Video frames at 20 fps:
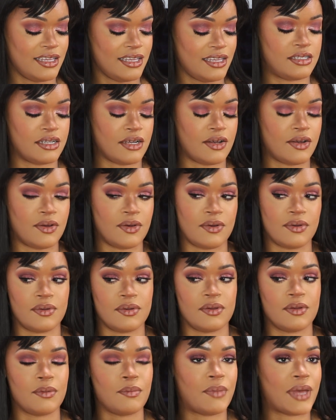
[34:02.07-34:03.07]
So
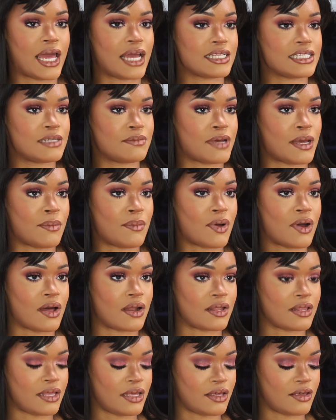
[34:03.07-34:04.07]
back to my
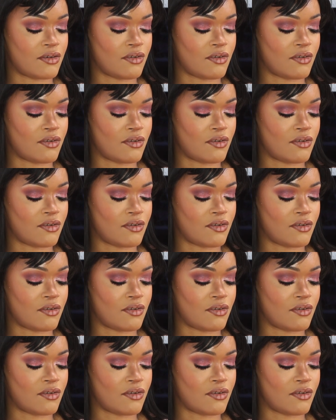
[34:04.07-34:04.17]
modeling